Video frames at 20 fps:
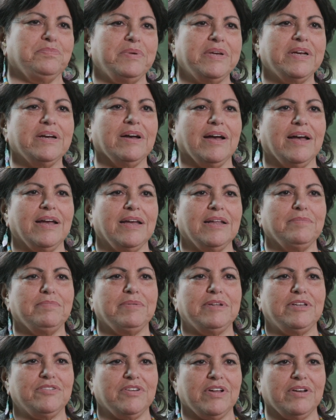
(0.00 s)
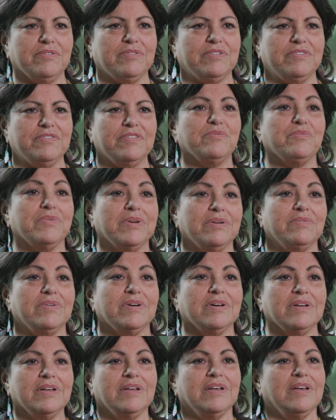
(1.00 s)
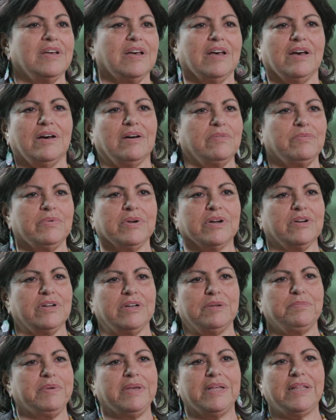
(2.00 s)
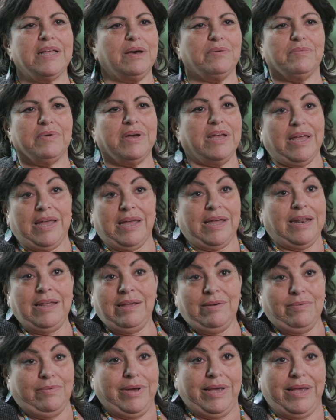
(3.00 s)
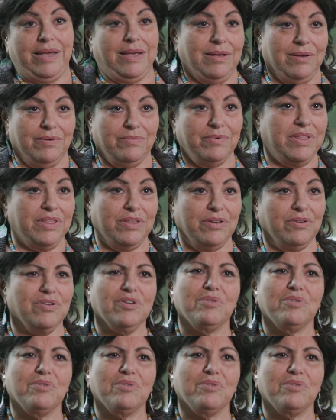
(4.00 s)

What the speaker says: Be kind, be generous, and we're going to be that way anyway with you.